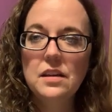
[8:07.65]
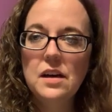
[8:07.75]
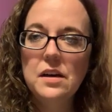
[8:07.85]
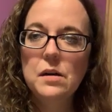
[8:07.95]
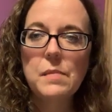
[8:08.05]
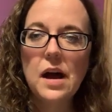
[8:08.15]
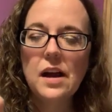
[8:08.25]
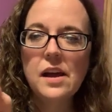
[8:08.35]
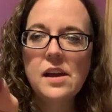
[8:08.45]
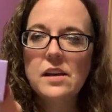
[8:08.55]

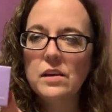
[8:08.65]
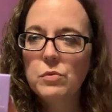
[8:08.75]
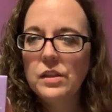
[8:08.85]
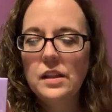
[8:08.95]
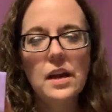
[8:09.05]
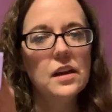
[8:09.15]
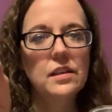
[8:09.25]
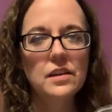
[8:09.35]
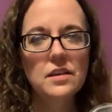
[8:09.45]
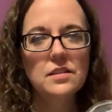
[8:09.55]
I really like
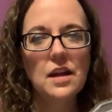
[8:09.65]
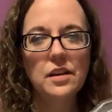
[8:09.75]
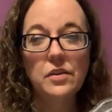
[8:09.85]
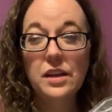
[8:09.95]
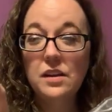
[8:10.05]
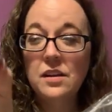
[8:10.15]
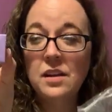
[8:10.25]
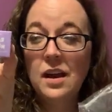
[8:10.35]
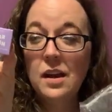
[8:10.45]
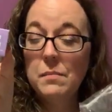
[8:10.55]
these I Do Kitten